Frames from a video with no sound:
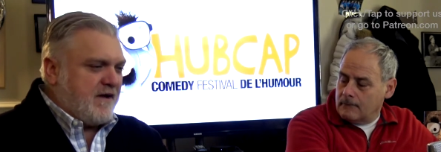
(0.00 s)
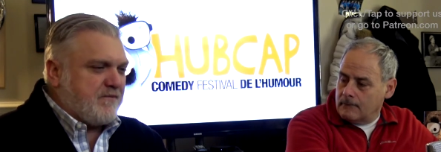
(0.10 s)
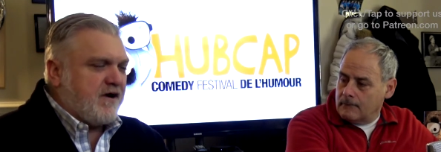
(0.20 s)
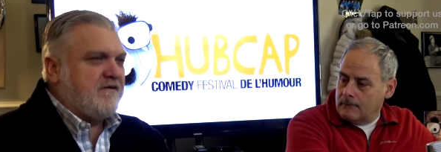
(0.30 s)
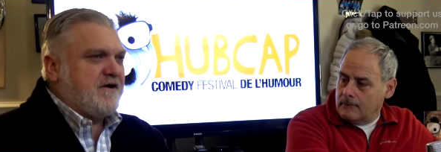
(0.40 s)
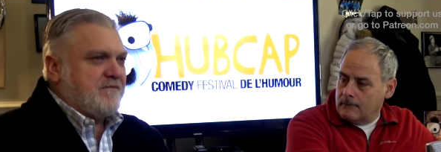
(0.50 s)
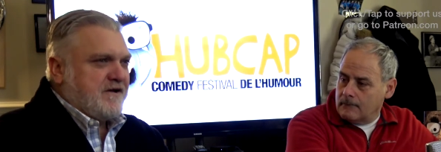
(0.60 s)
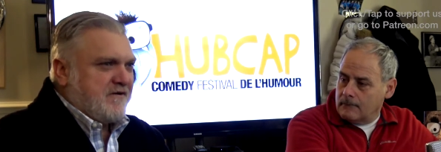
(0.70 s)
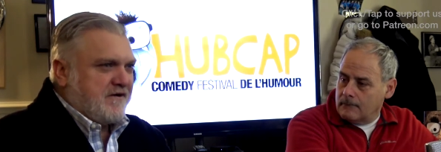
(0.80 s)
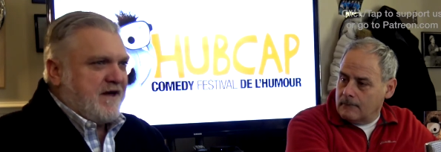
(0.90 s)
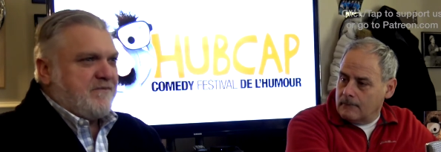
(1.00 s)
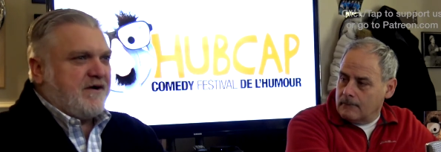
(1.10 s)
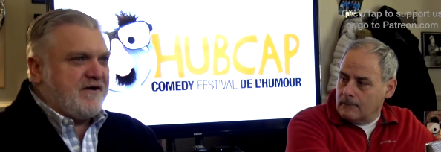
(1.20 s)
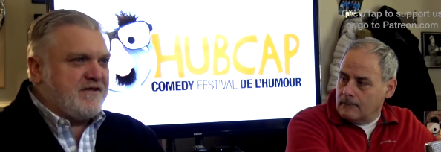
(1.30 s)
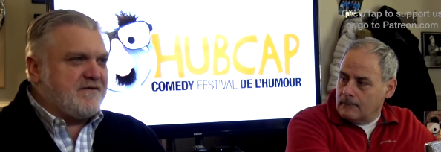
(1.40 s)
Speaker 1: to that bar, then I'm yeah. going to go to that
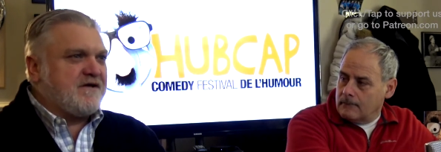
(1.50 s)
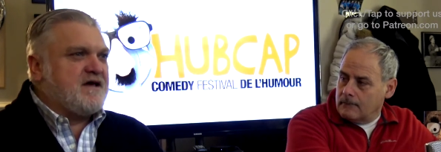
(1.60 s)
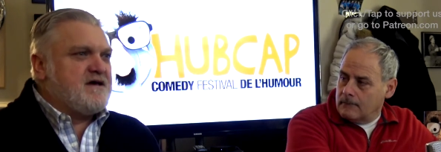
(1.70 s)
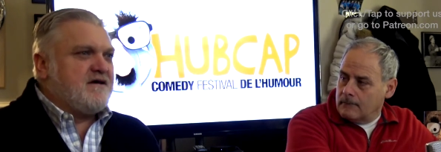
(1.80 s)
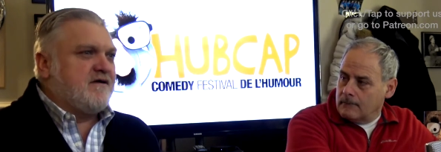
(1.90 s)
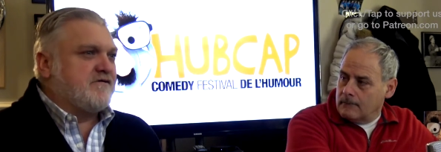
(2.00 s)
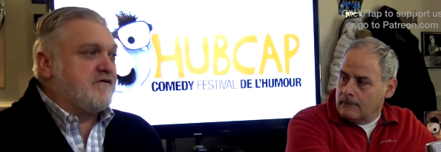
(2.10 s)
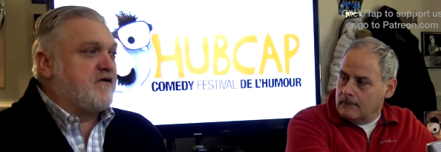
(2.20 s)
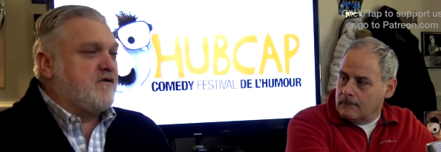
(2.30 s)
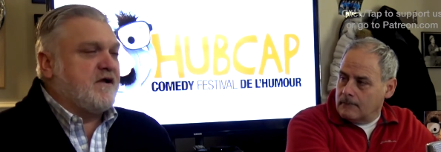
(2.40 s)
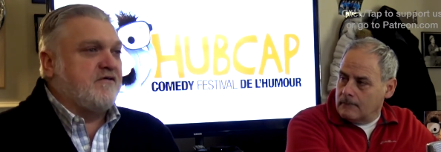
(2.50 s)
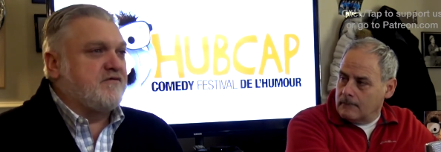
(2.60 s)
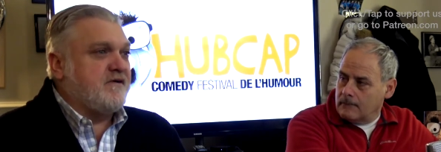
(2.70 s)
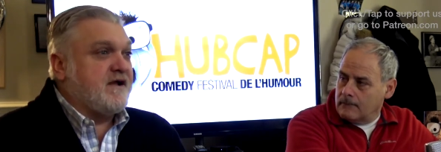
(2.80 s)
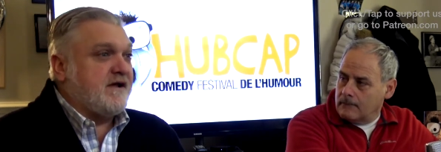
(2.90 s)
bar, then yeah. you know. So they're going out
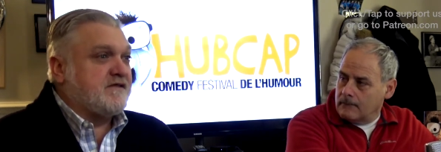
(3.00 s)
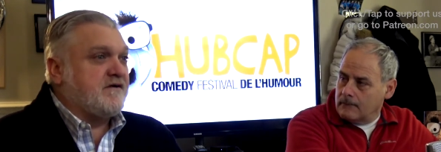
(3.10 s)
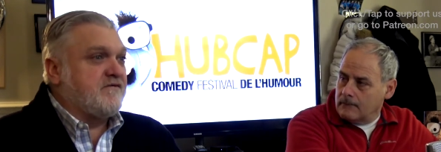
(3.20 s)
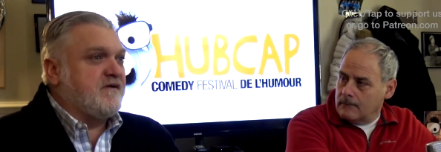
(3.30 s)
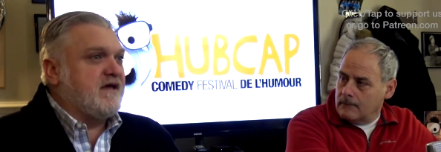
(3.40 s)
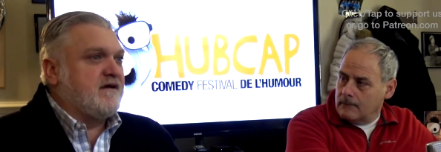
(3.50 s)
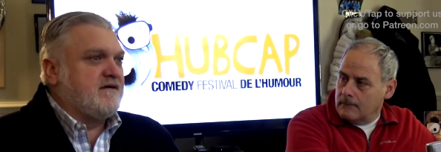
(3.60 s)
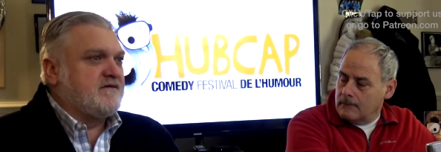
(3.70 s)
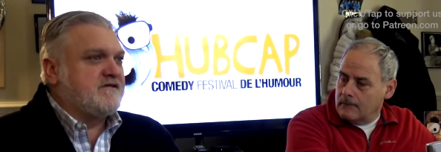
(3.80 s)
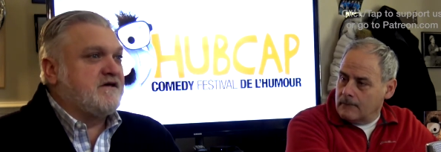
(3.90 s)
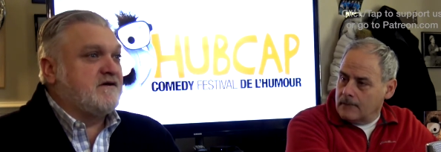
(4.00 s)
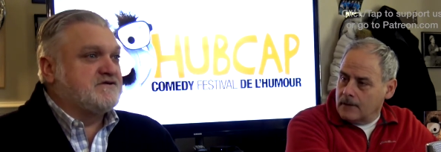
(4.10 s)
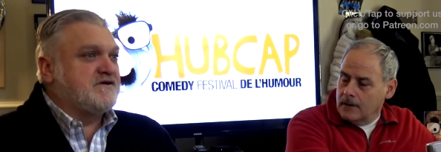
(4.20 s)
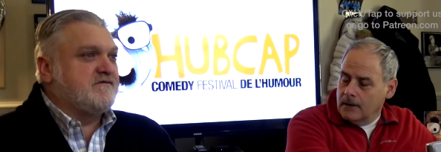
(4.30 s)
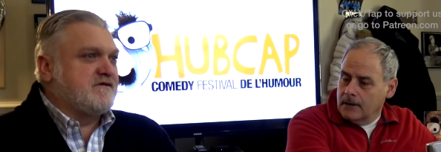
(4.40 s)
three nights out of the week to see our
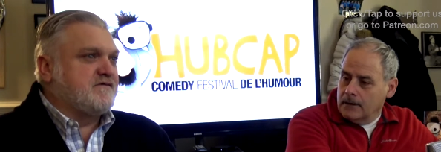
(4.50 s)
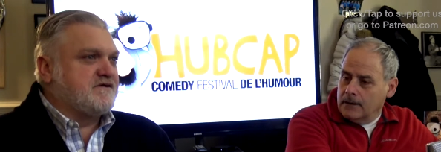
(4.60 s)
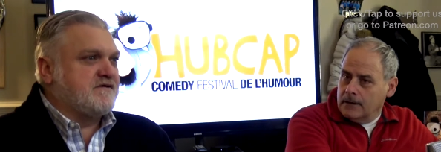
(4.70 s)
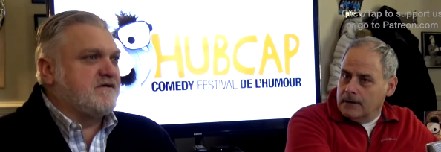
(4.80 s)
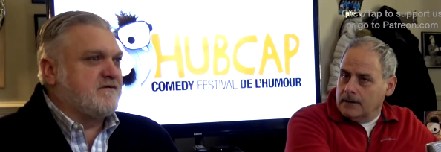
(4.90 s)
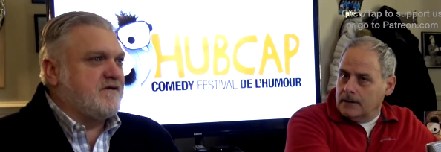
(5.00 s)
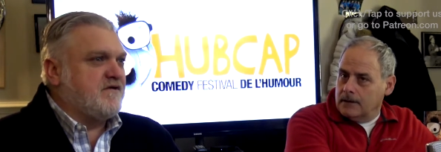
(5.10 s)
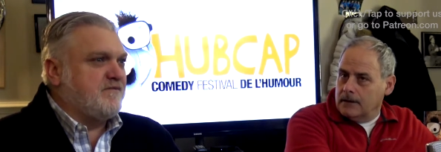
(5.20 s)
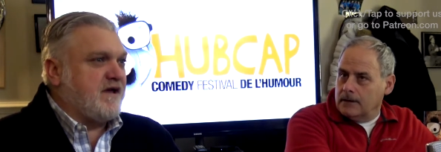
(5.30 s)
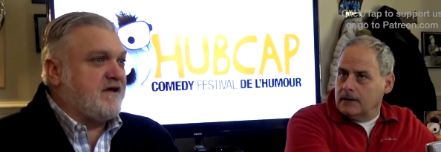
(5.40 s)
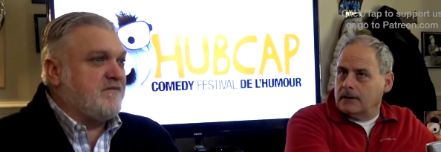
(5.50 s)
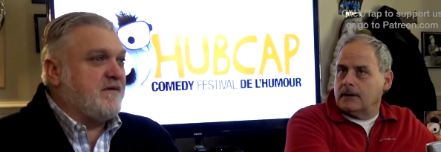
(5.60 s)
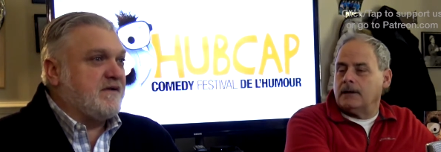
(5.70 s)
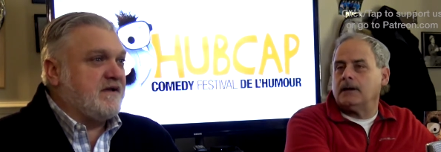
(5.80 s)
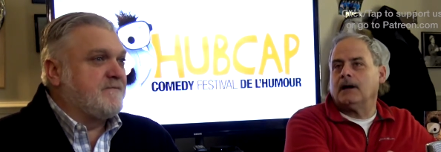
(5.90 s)
shows, which is a you know big
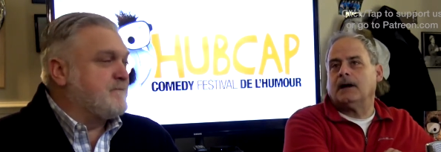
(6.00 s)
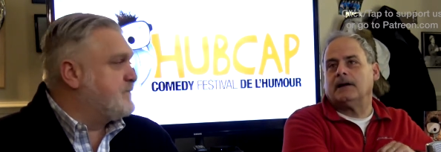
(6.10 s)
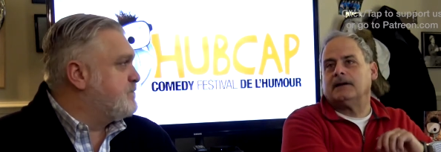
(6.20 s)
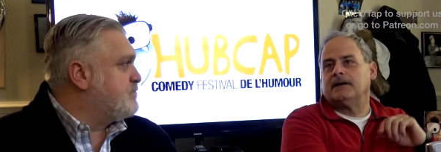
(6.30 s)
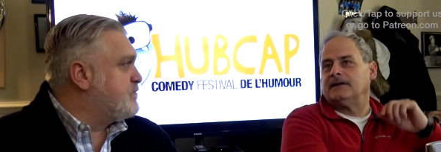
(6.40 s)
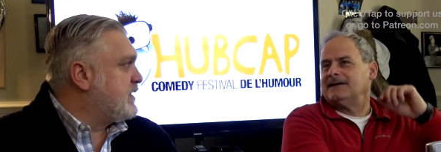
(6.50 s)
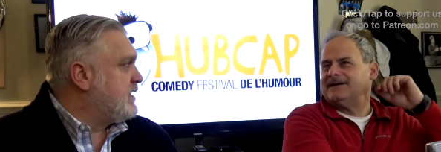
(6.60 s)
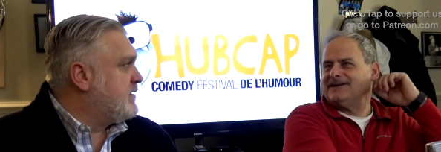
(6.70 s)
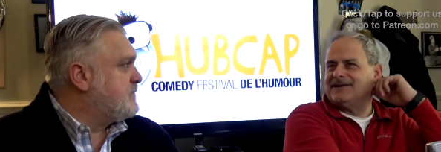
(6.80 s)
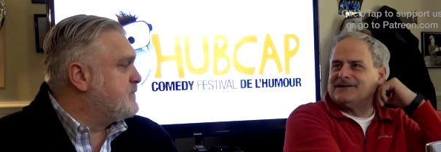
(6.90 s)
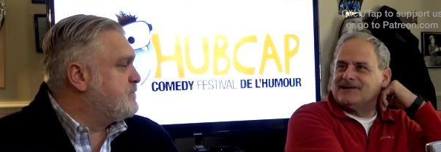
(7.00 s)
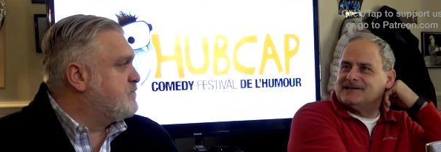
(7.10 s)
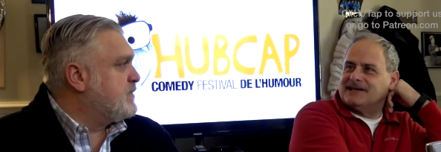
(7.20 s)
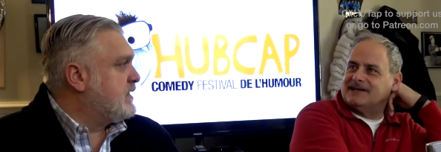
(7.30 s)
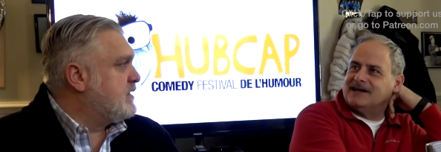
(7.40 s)
commitment.
Speaker 2: Yeah, and the other
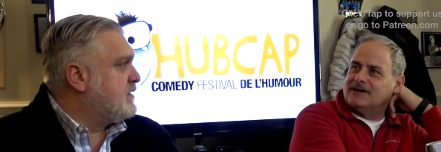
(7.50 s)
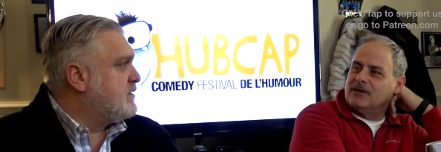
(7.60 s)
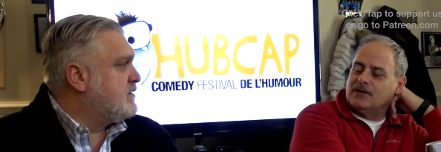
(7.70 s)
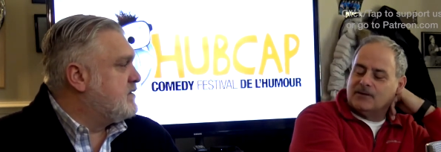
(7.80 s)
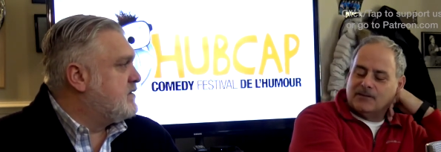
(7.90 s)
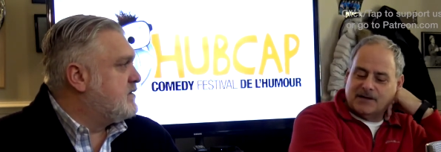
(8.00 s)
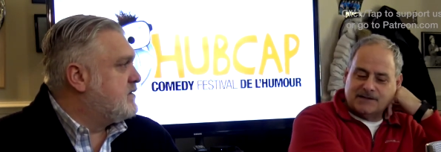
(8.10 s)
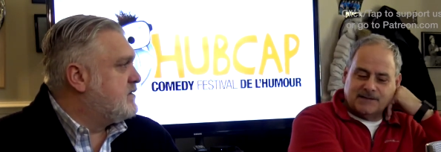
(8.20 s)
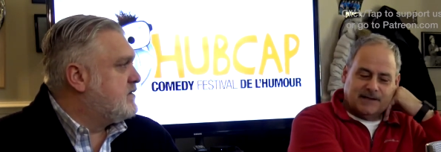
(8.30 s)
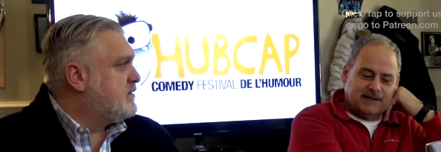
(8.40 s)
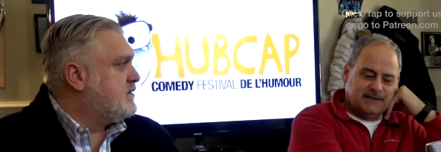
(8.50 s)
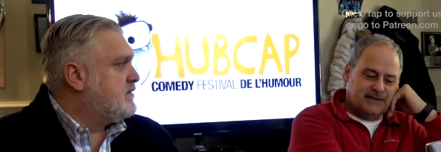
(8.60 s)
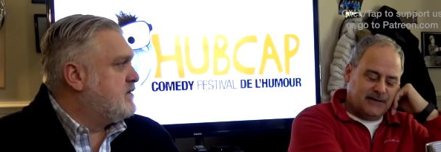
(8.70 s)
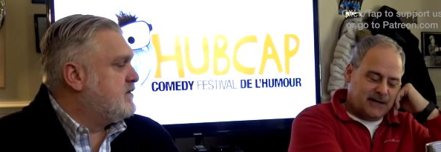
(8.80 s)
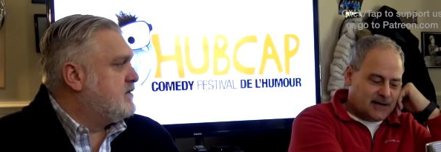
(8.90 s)
interesting thing about New Brunswick is
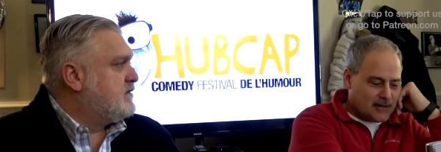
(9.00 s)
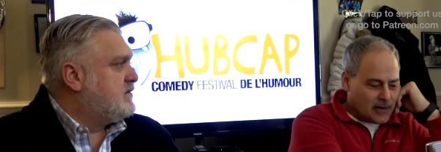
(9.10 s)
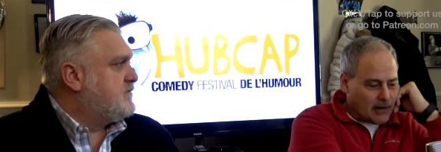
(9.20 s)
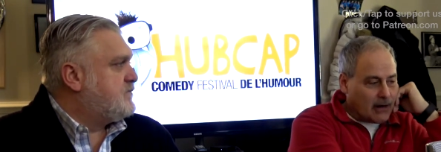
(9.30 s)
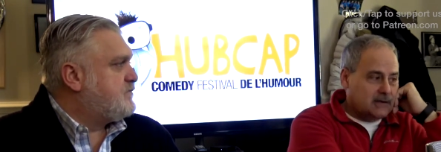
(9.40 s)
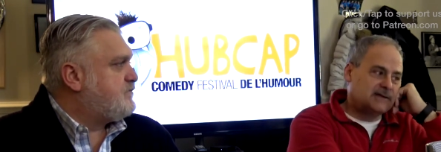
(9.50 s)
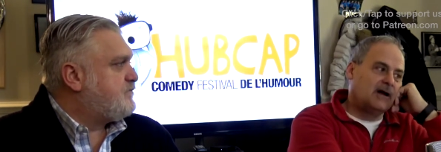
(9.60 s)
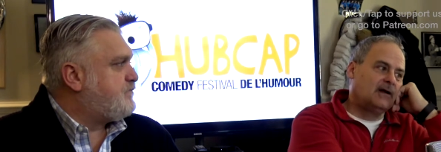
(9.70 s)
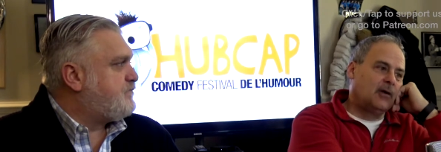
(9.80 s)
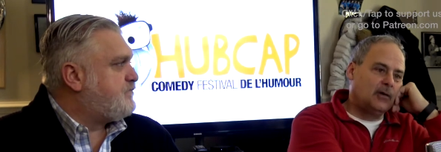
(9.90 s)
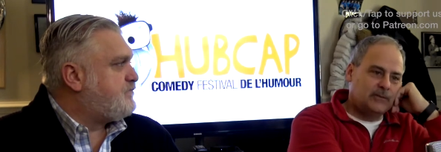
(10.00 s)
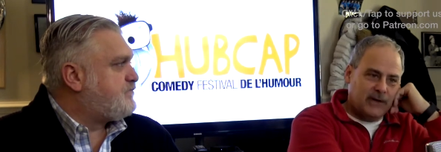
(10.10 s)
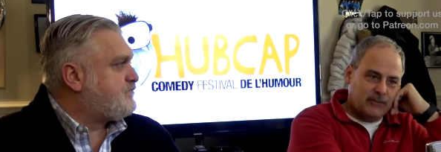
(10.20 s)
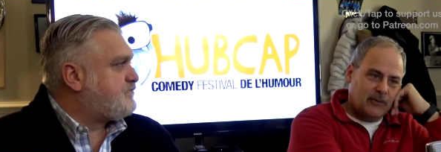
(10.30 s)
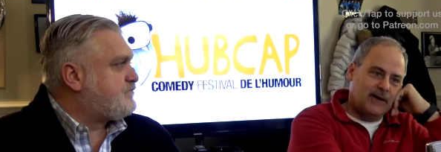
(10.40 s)
you know you hear about oh it's all old
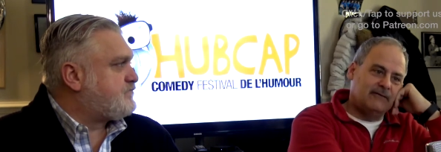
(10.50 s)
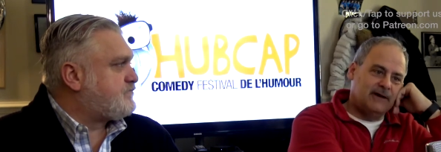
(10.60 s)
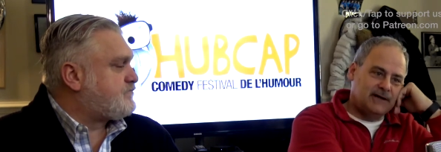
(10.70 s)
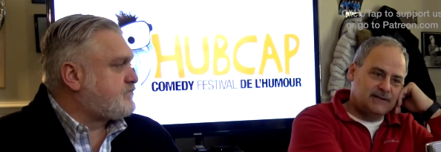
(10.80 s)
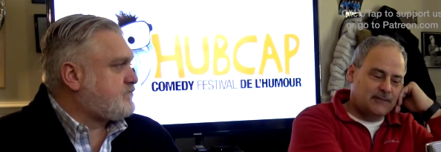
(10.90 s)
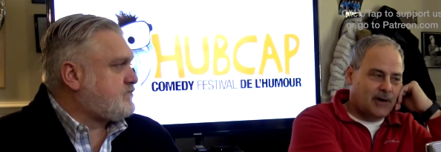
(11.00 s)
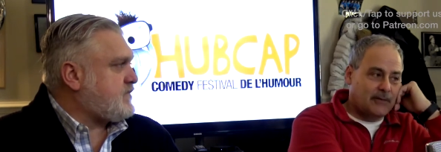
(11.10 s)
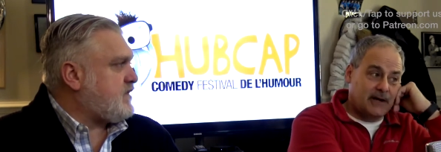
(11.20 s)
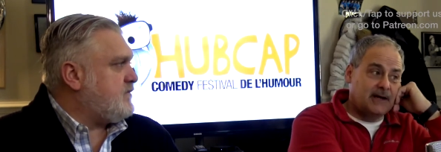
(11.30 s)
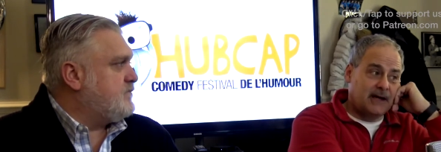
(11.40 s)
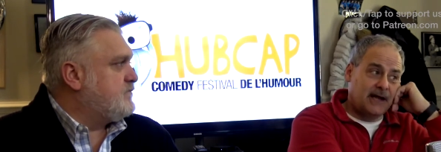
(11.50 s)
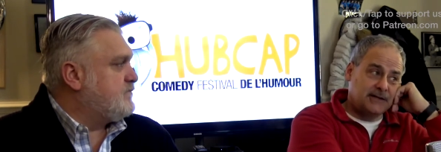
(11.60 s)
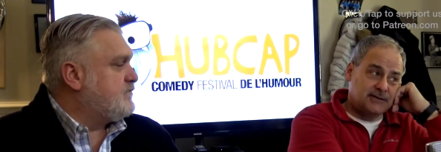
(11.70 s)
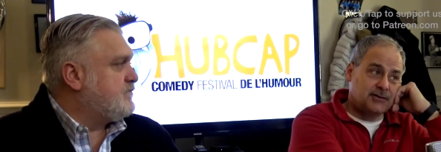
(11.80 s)
people, we have an aging population. That's